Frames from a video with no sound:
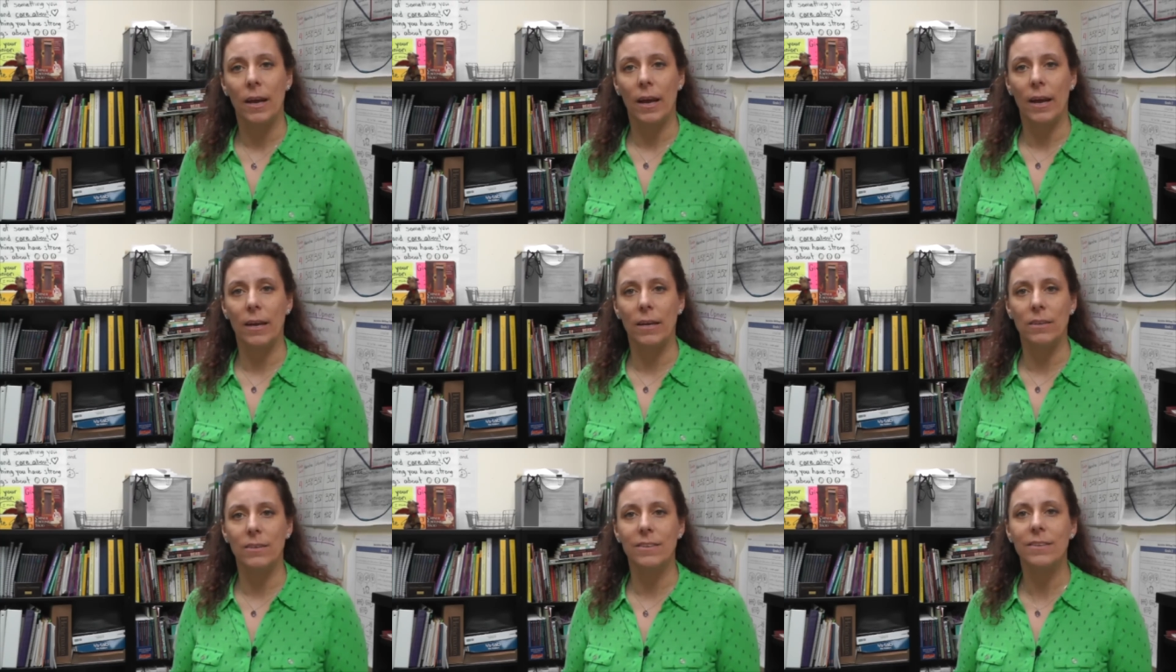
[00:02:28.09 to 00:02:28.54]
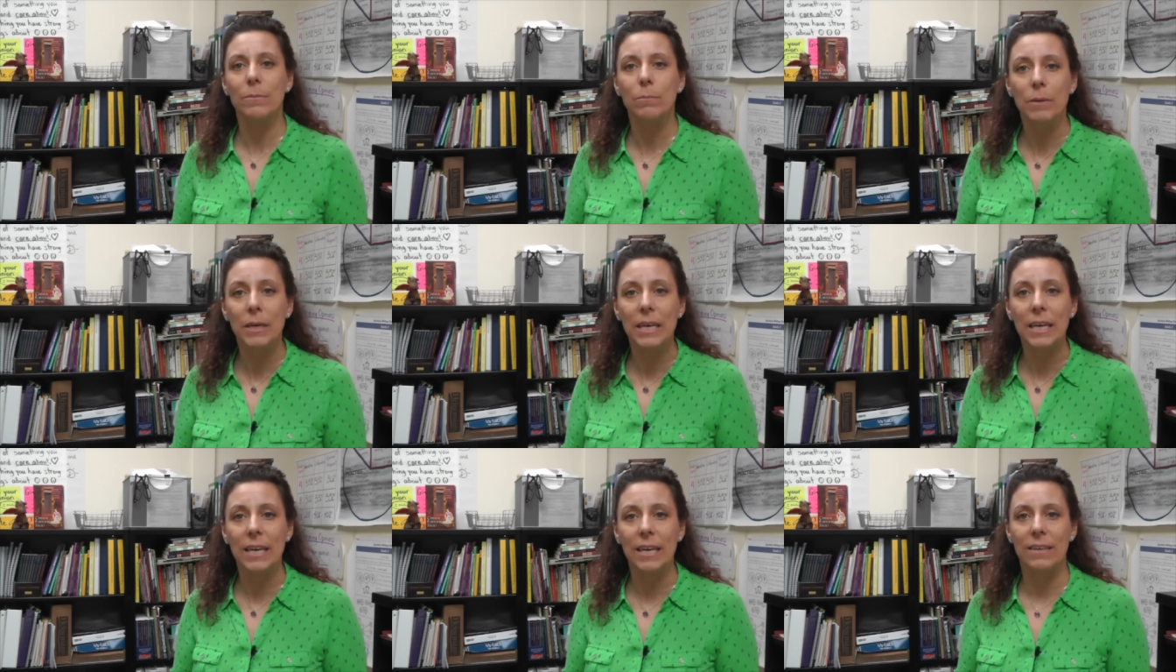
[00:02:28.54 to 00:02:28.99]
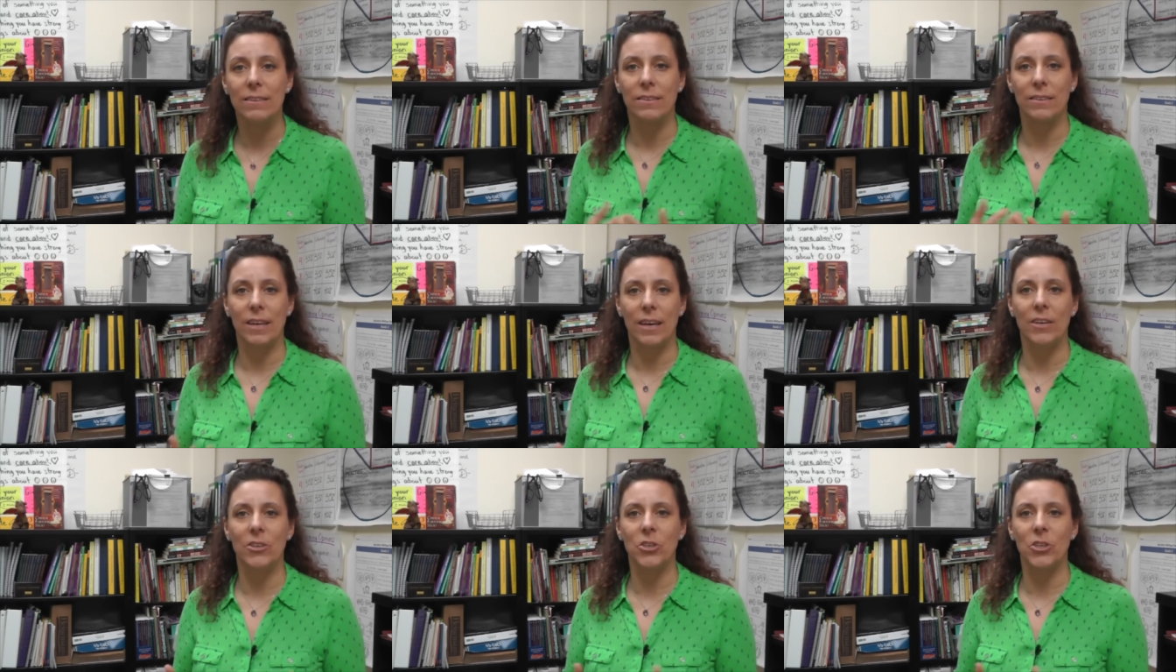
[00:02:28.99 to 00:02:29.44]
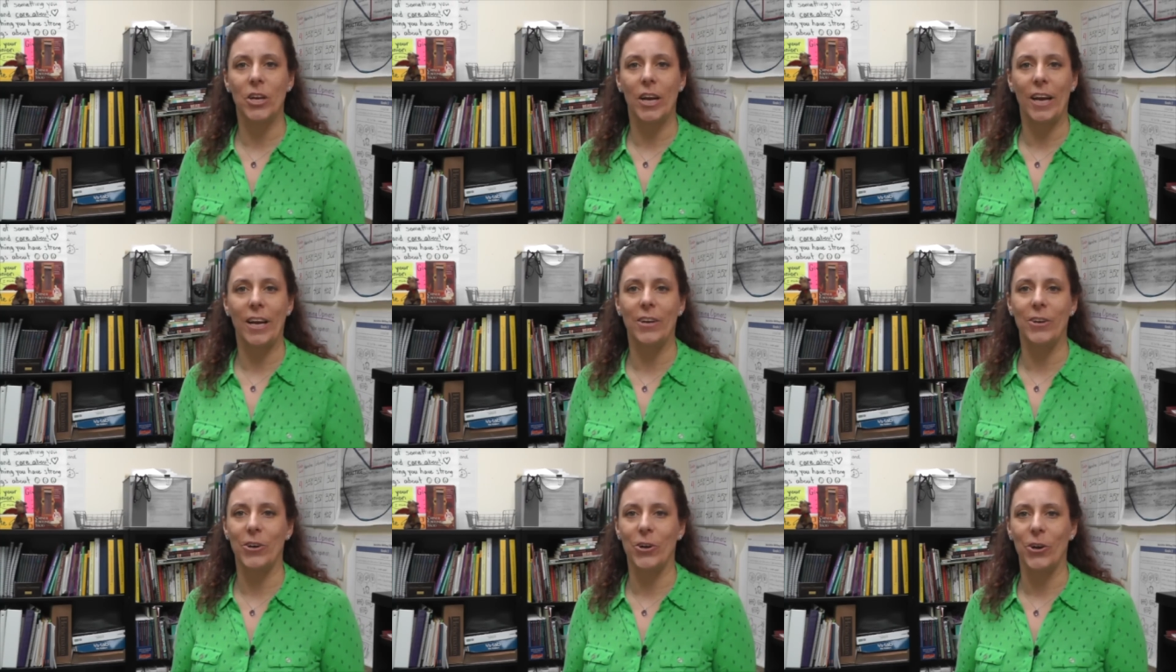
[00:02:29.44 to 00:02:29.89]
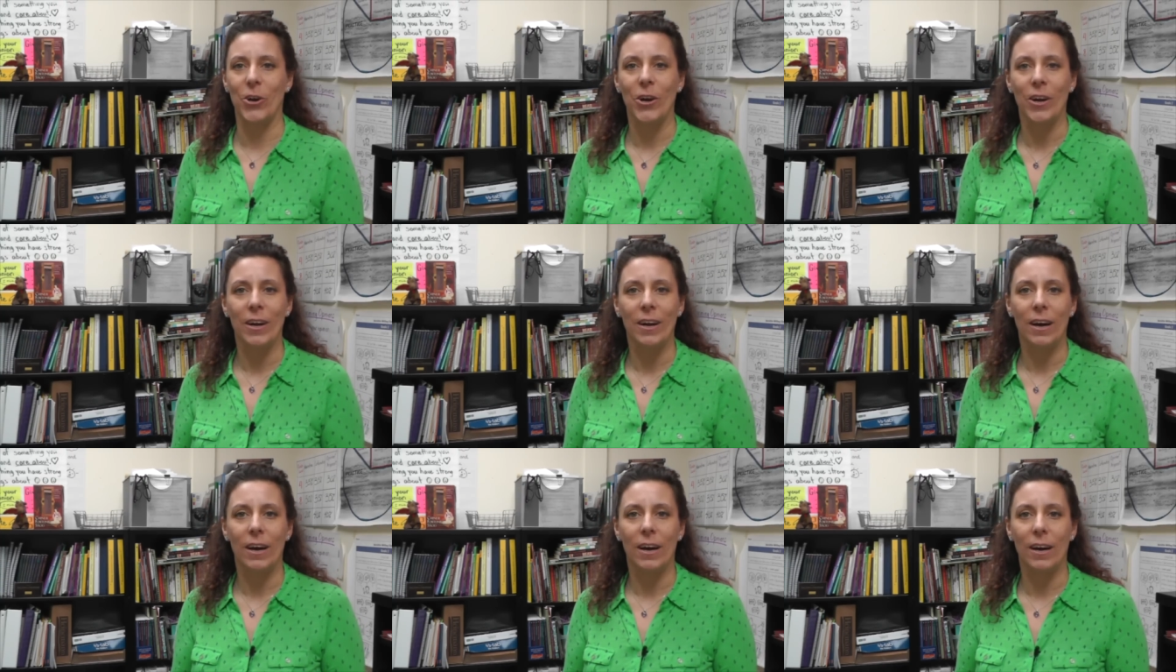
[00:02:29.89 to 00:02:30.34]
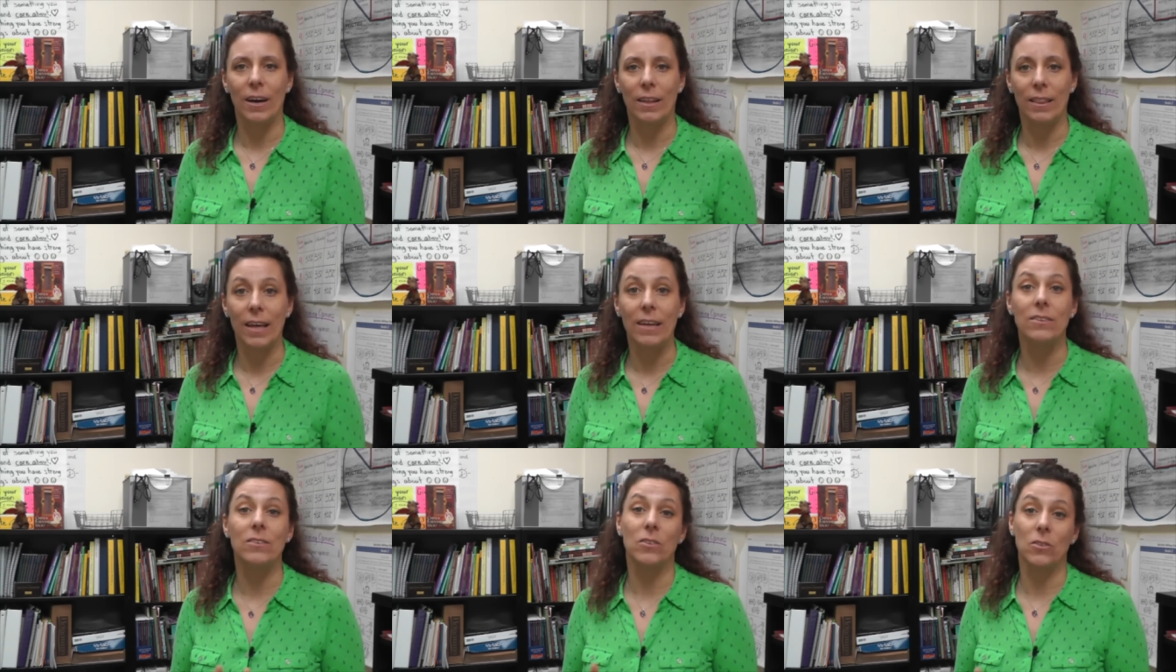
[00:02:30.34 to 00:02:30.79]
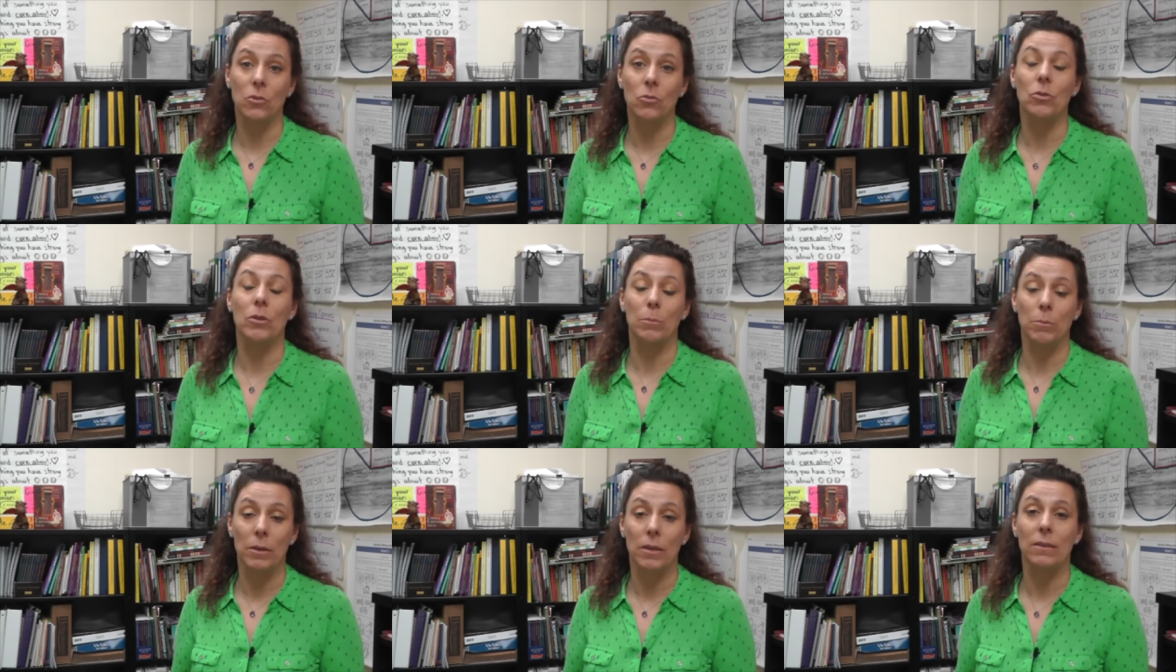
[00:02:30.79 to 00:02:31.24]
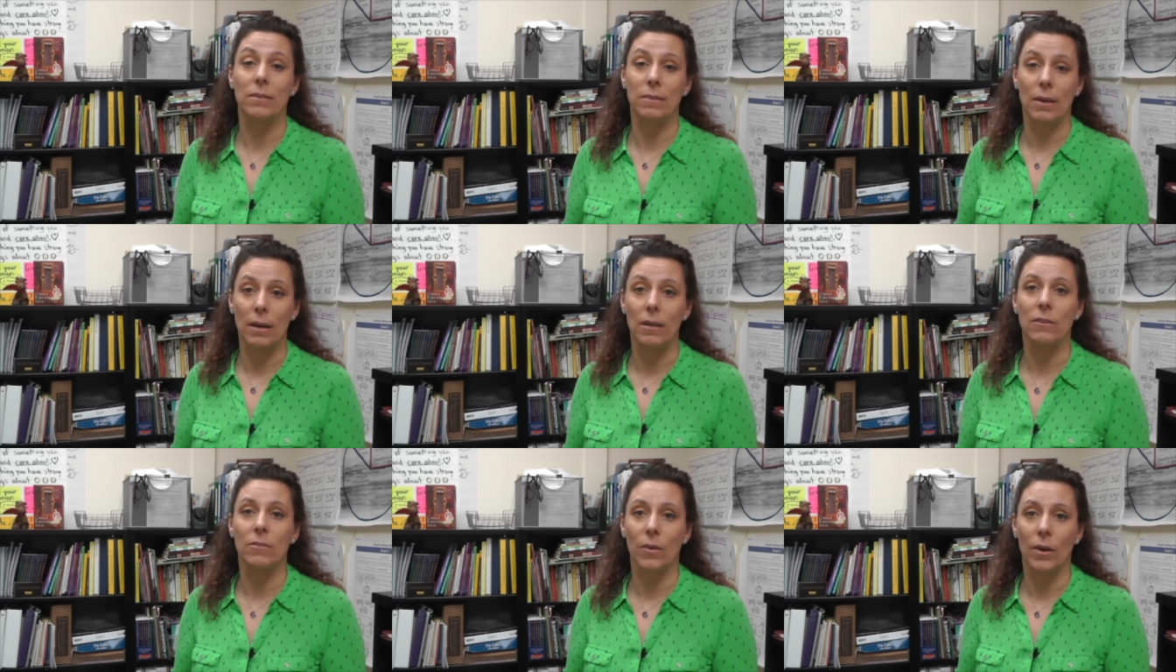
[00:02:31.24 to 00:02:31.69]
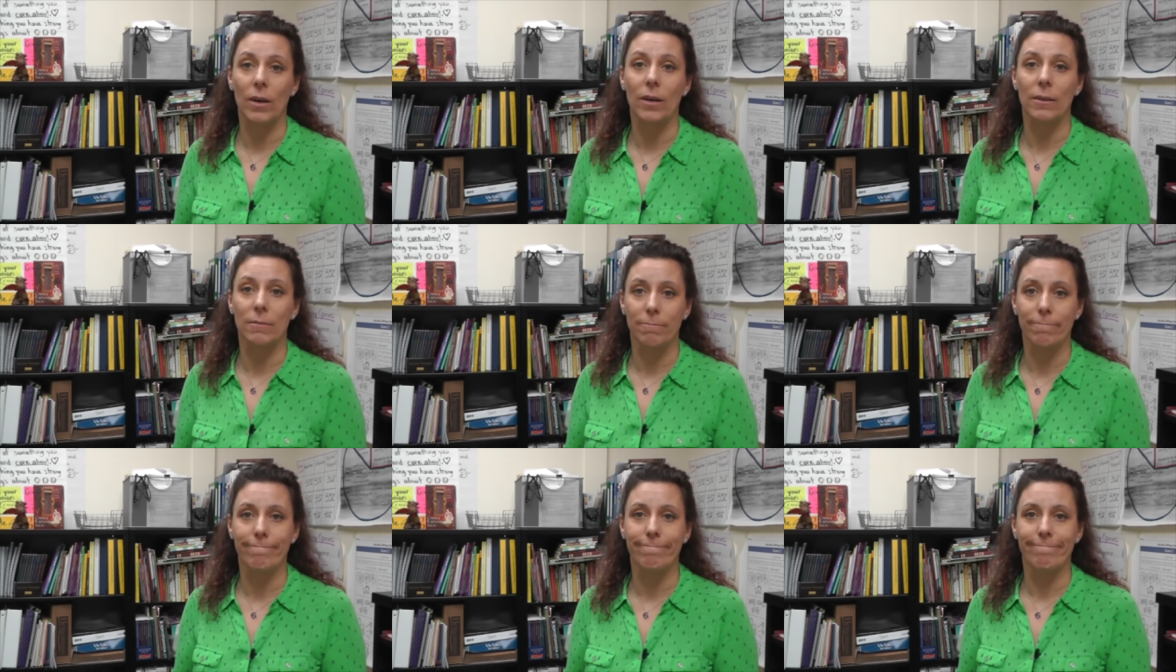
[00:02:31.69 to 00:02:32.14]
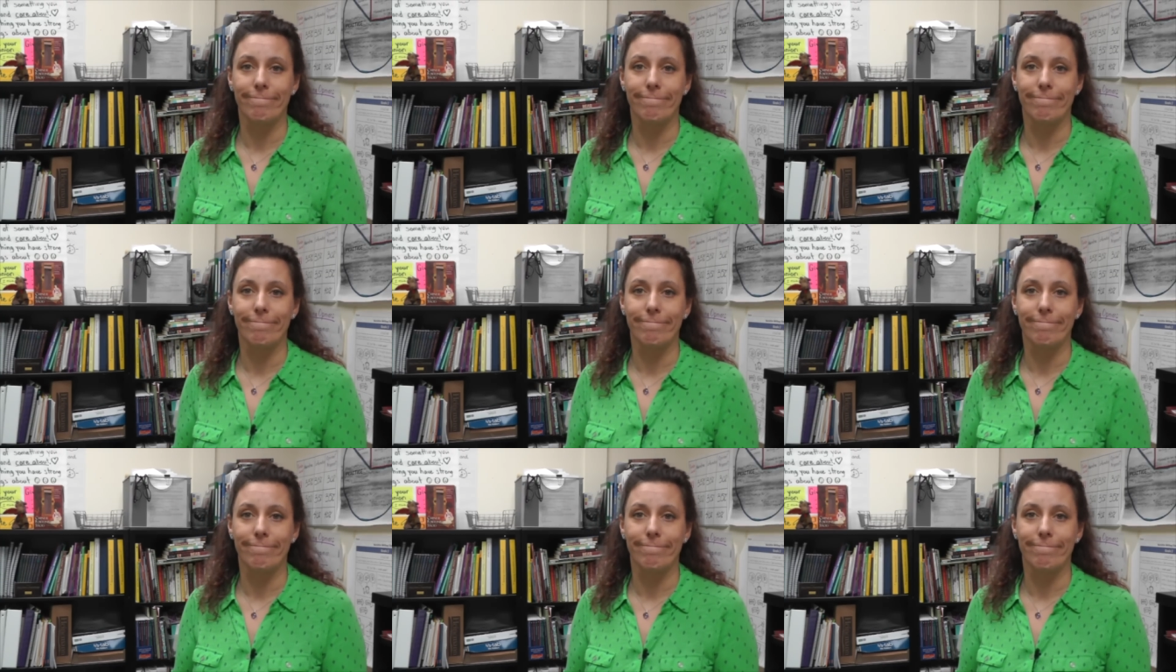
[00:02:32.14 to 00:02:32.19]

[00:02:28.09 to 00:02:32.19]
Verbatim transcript: And to me, as an educator, uh, that is extremely satisfying.